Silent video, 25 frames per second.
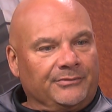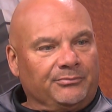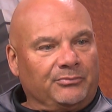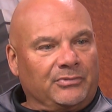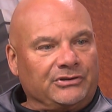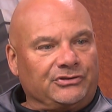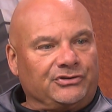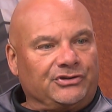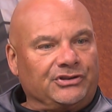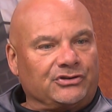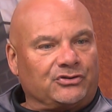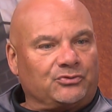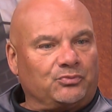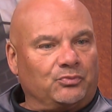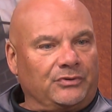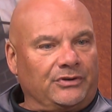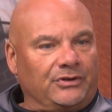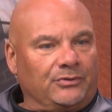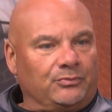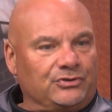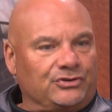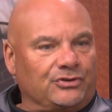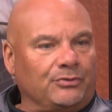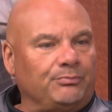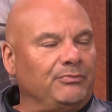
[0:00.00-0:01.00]
but just it
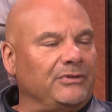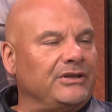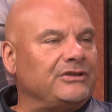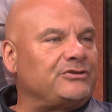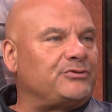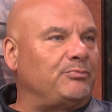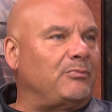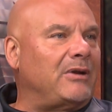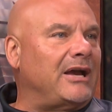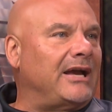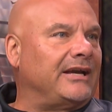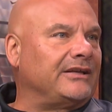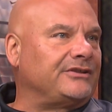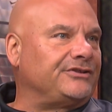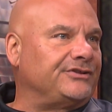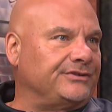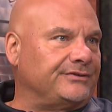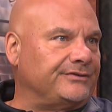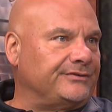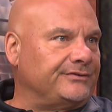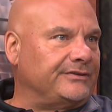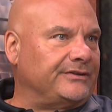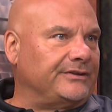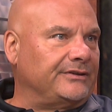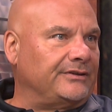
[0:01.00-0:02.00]
was a mismatch,
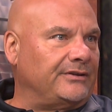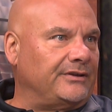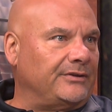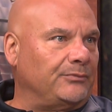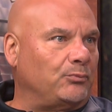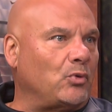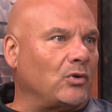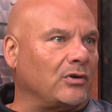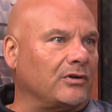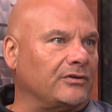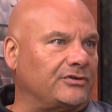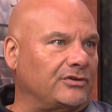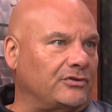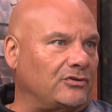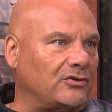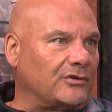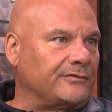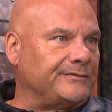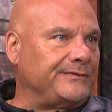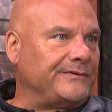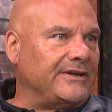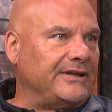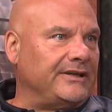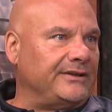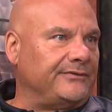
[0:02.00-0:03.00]
and it worked in our
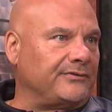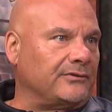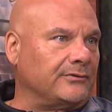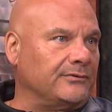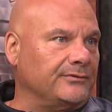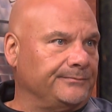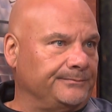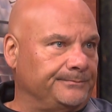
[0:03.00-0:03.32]
favor.